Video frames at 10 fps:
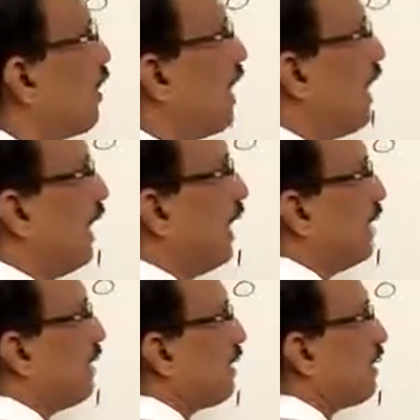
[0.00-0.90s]
And
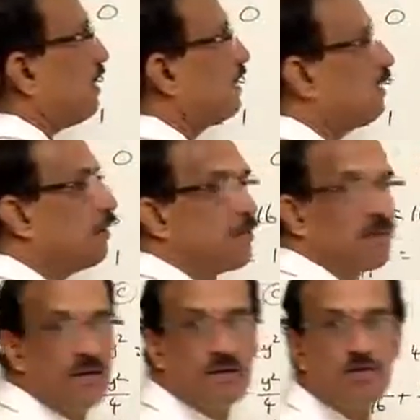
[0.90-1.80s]
here
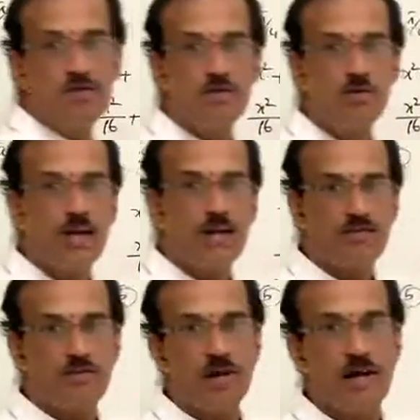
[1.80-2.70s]

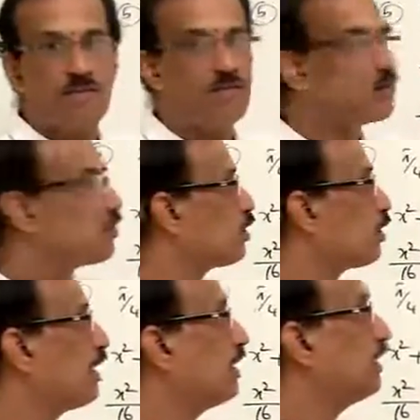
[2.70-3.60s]
2fy. So
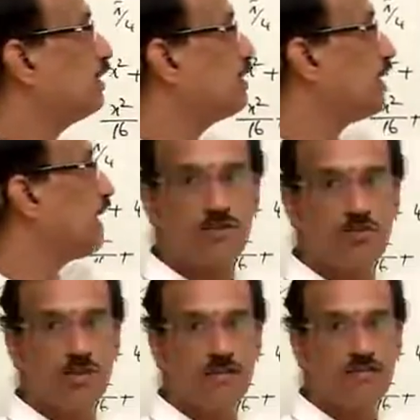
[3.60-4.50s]
here
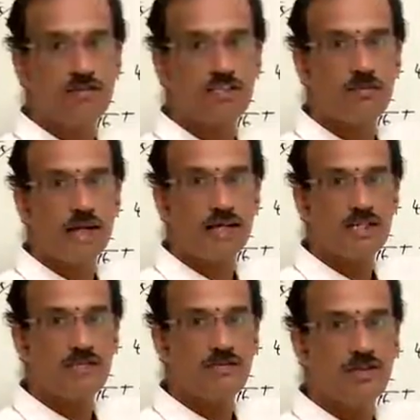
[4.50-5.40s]
2f is minus
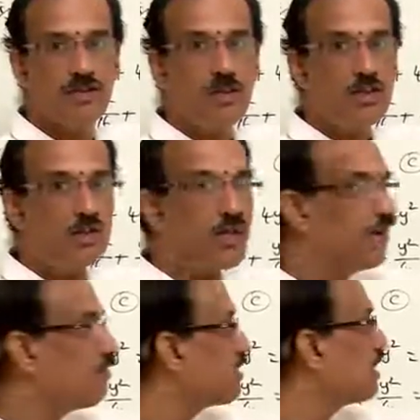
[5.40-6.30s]
4. So f is
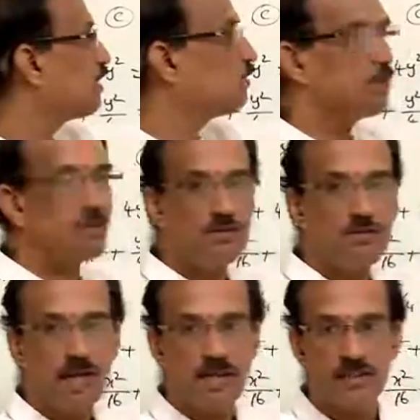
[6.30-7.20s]
equal to
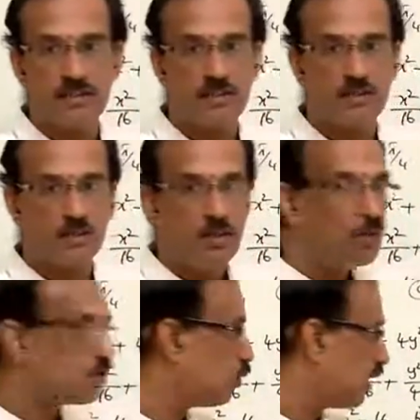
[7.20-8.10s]
minus 2. So
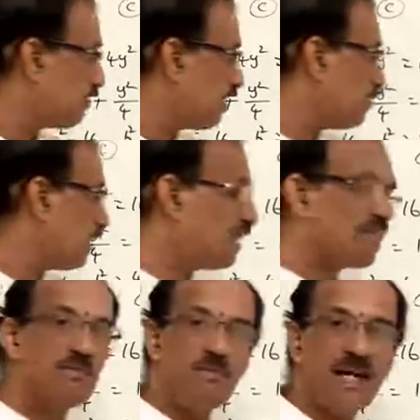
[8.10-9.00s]
what we want?
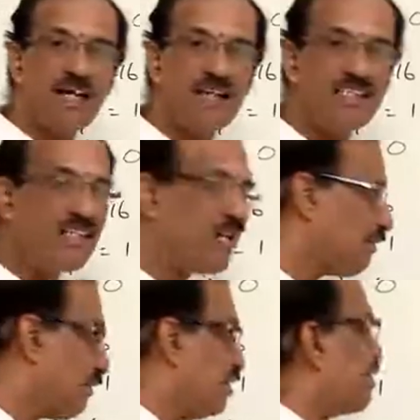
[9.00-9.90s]
Minus f.
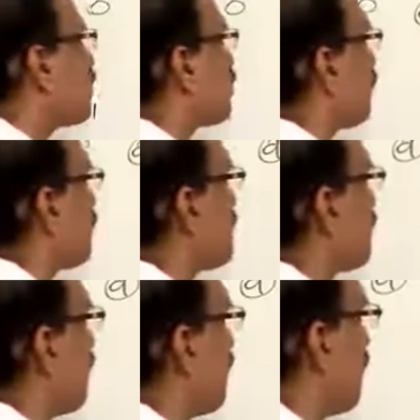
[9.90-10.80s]
So this will give